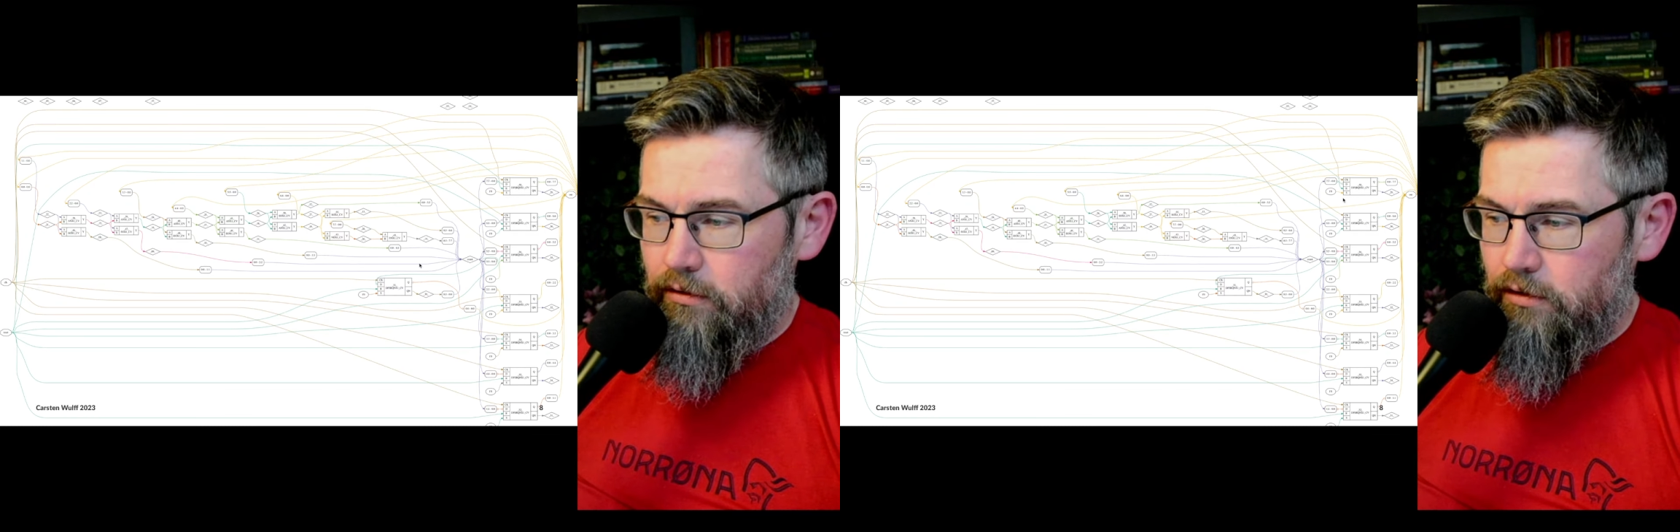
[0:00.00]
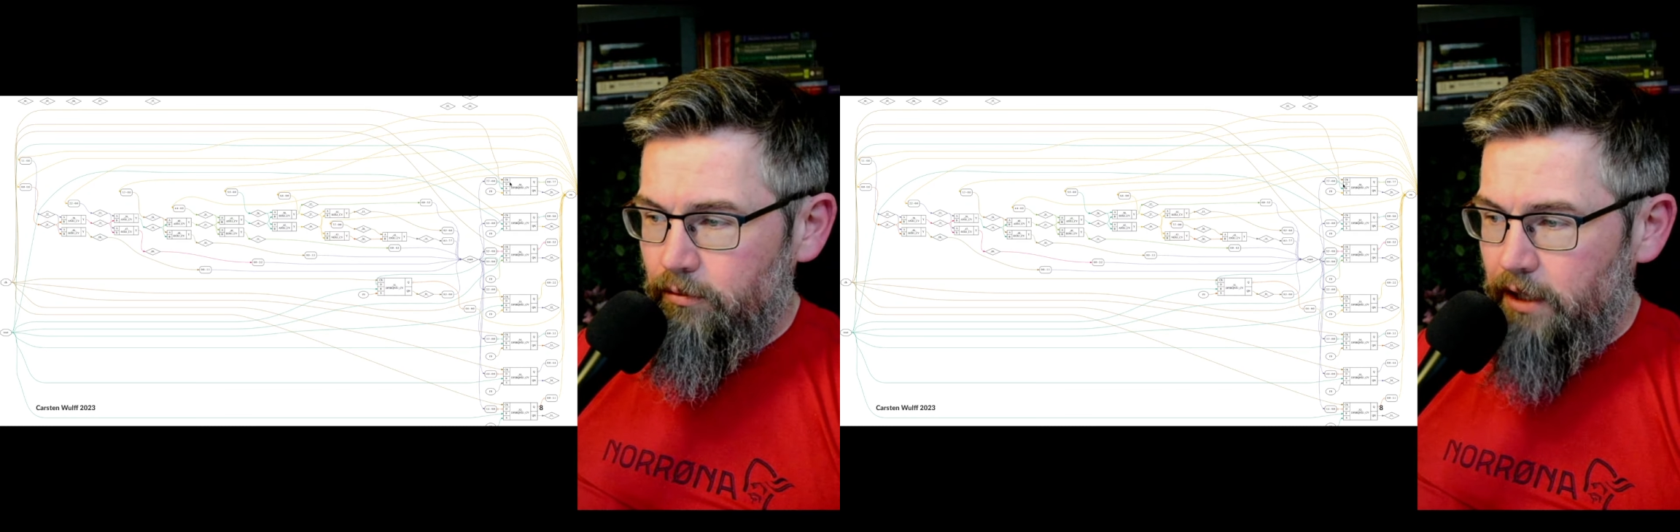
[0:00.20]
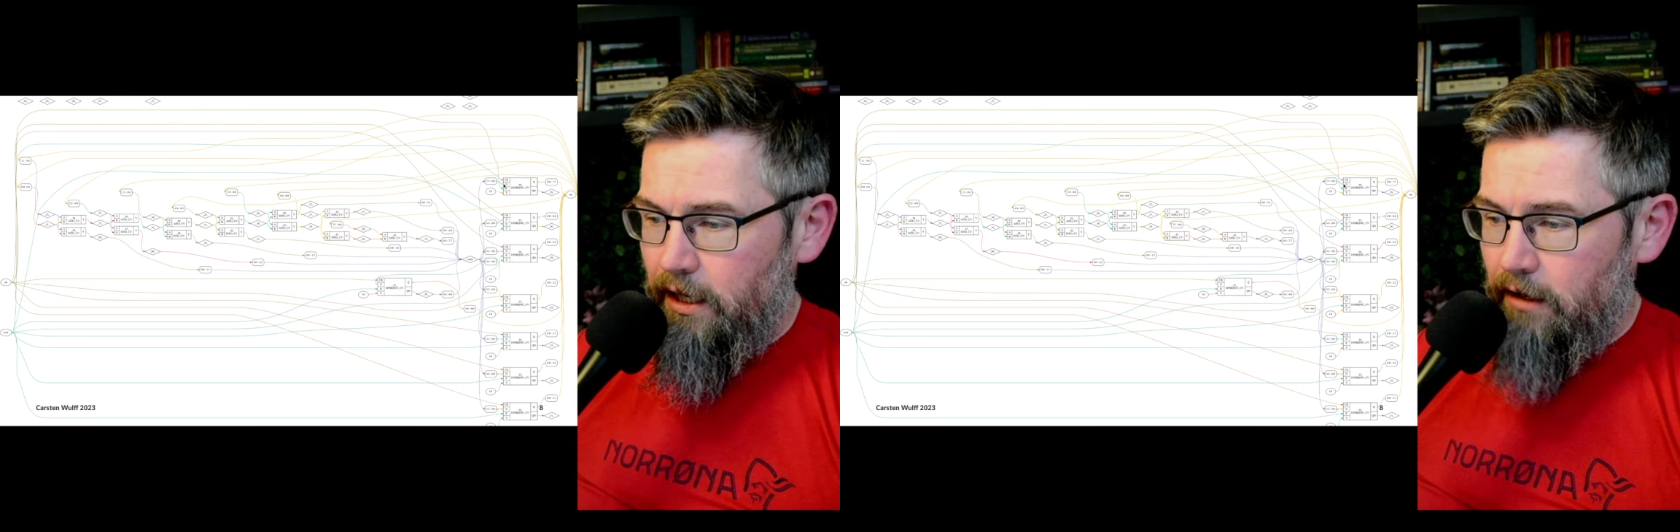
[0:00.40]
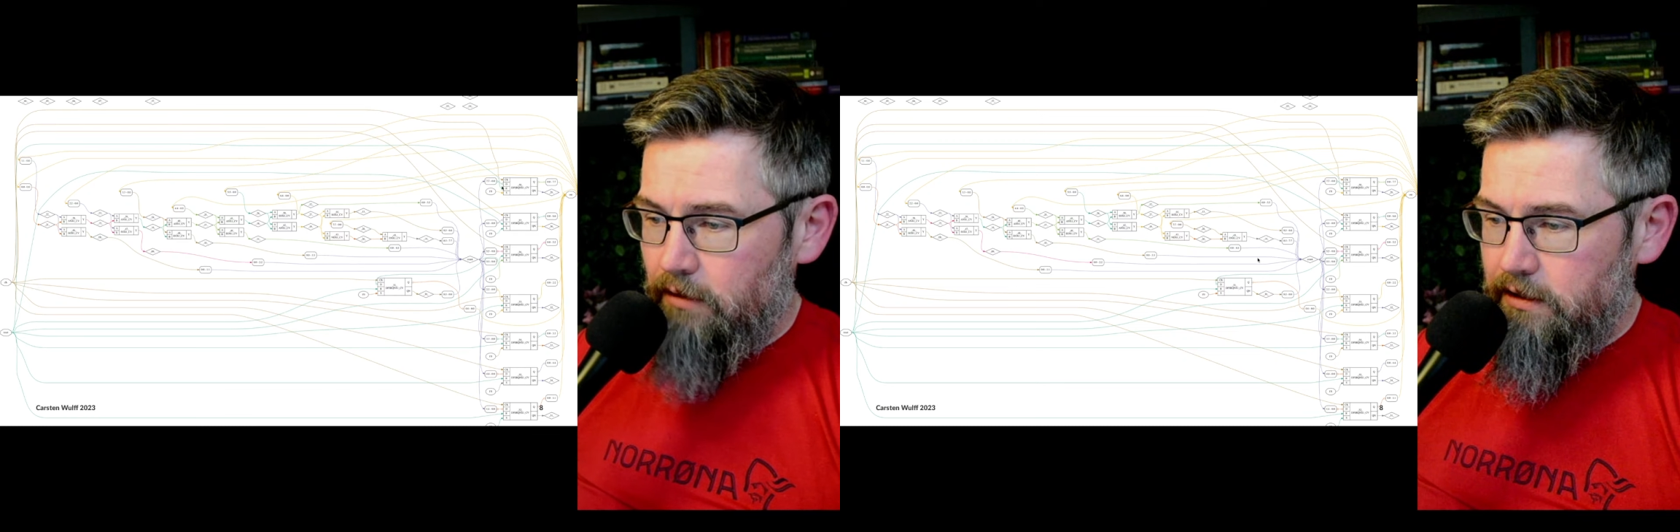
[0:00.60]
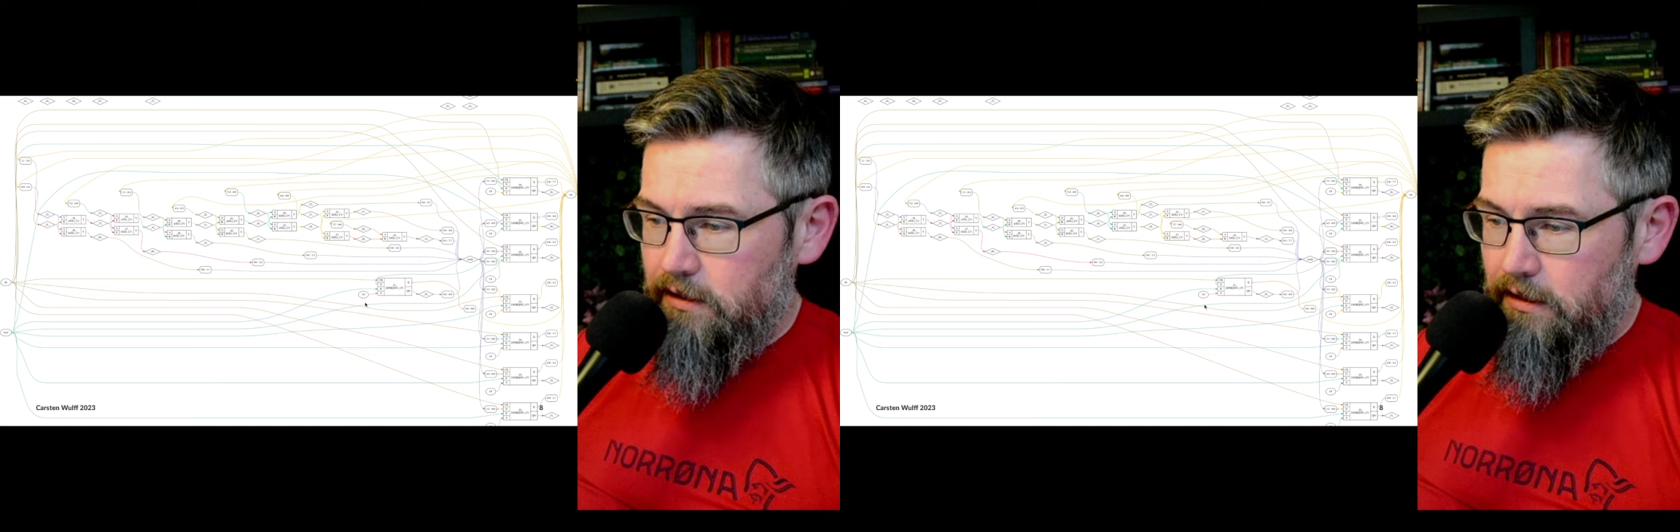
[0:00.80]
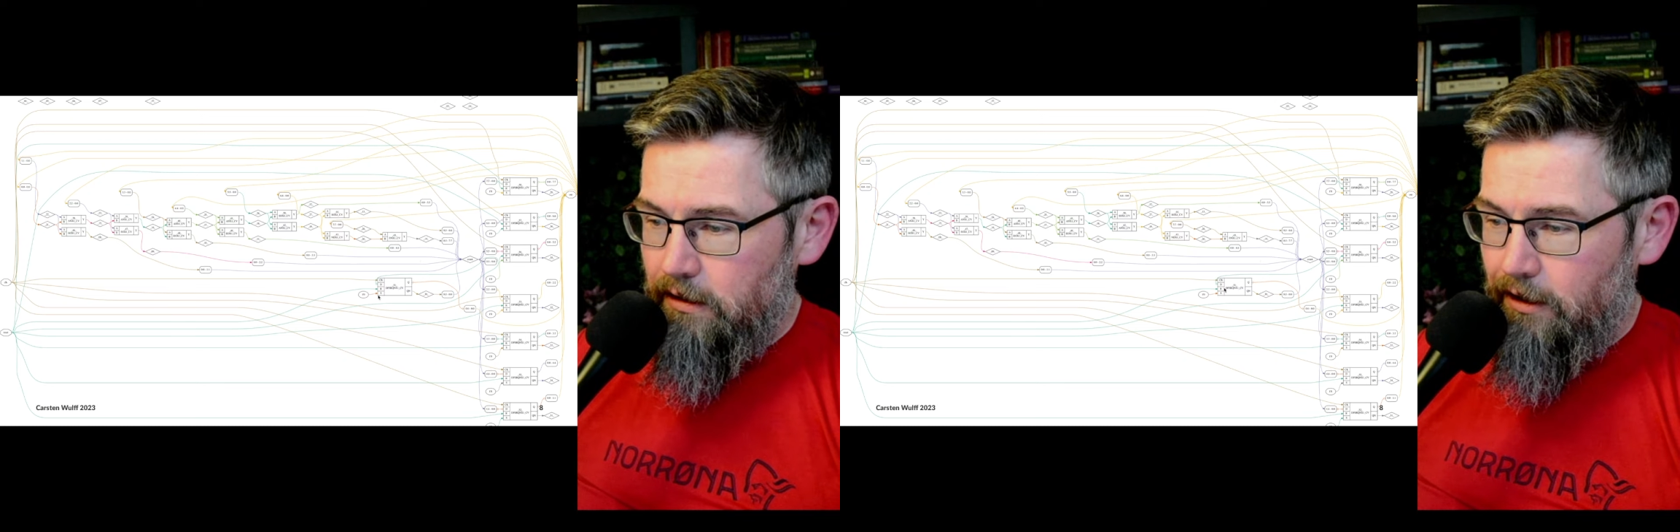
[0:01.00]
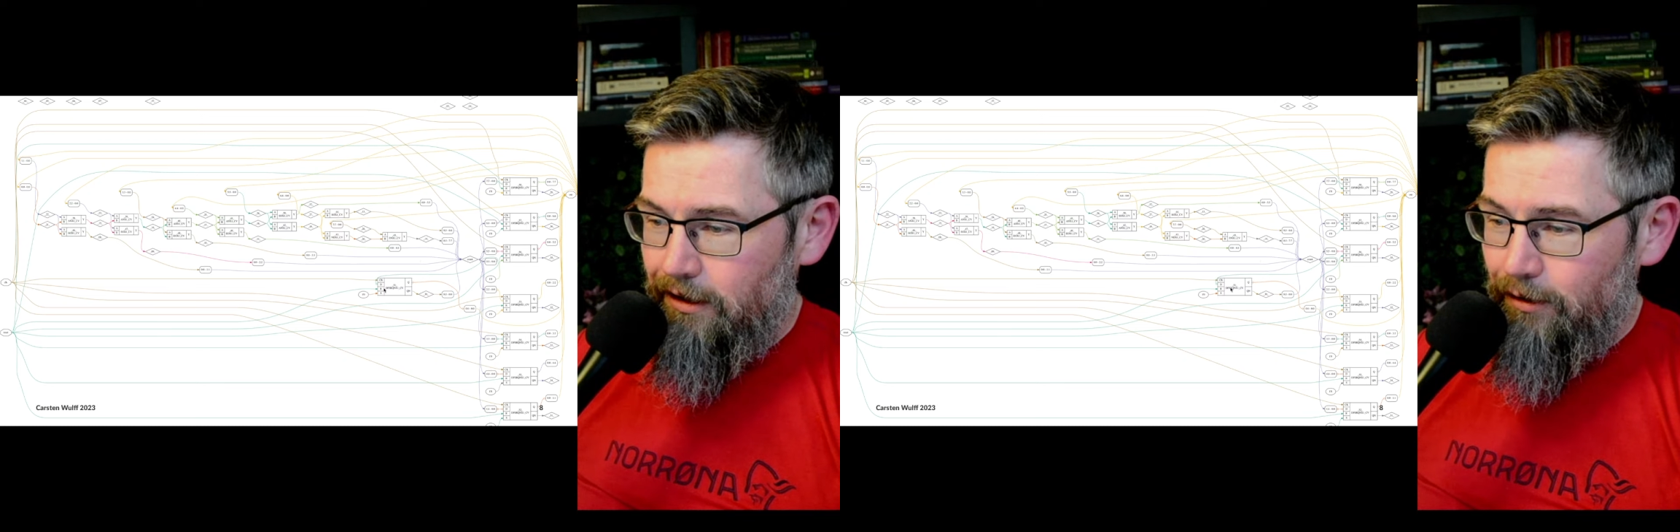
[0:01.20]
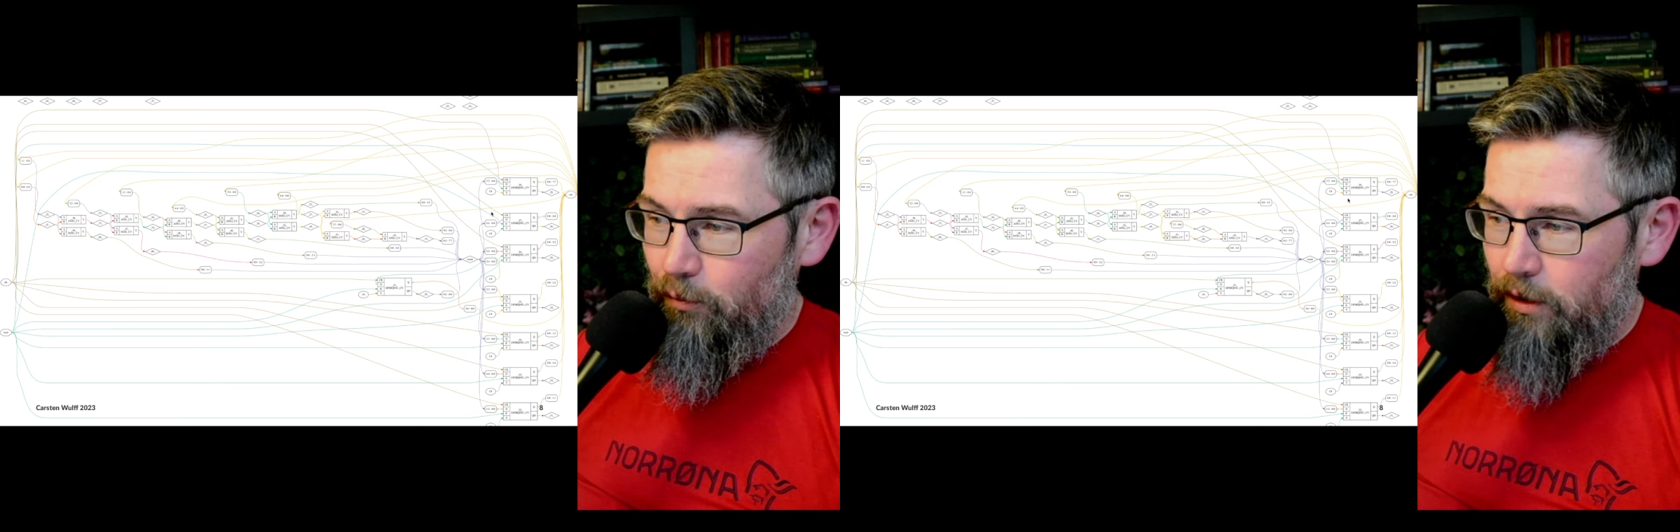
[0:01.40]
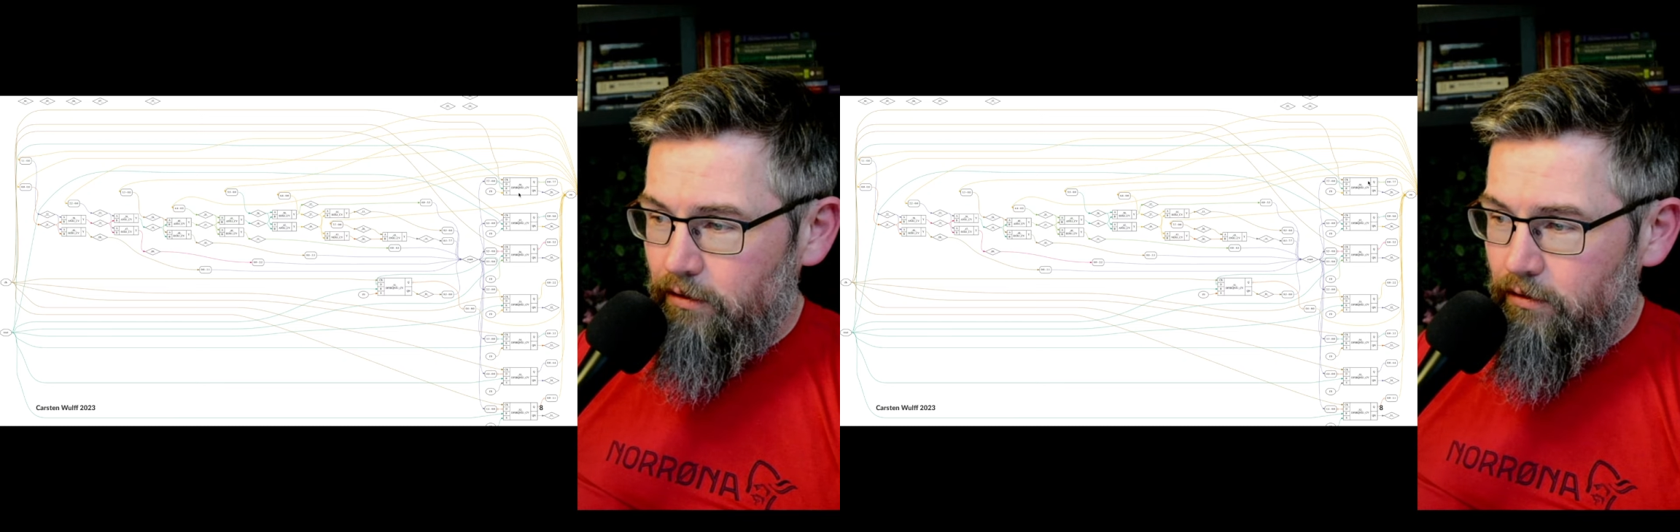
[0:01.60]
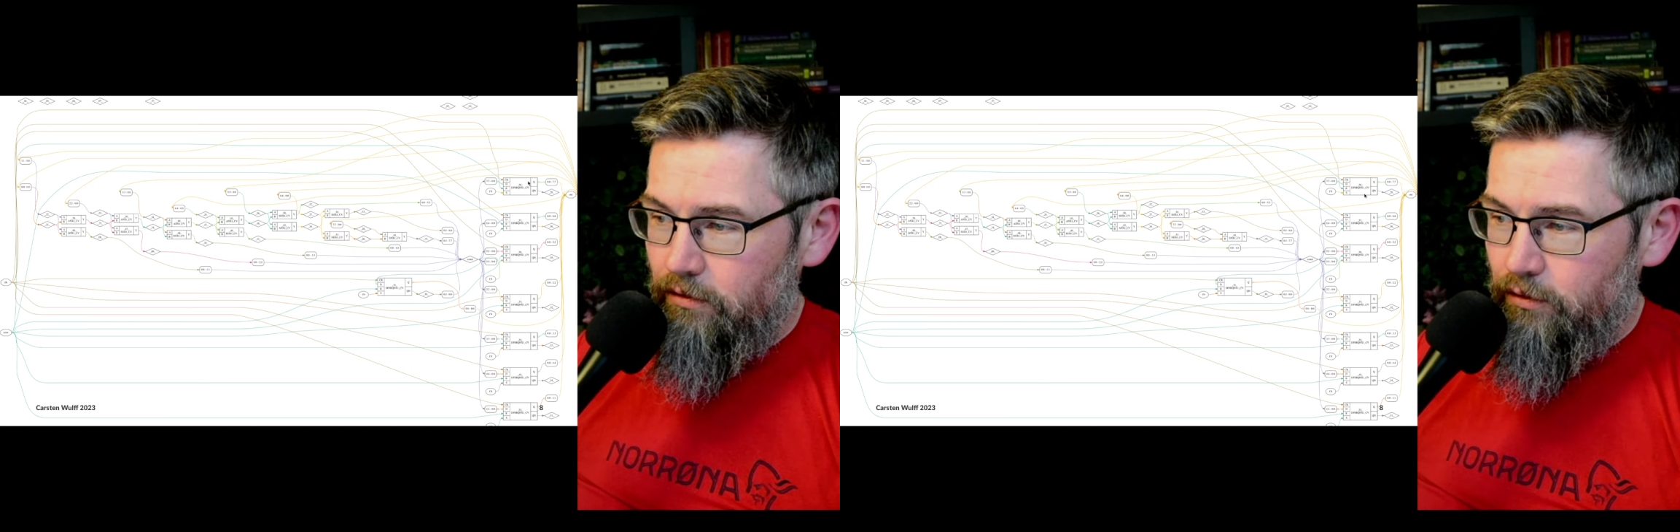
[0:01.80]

so we have, let's see, 1,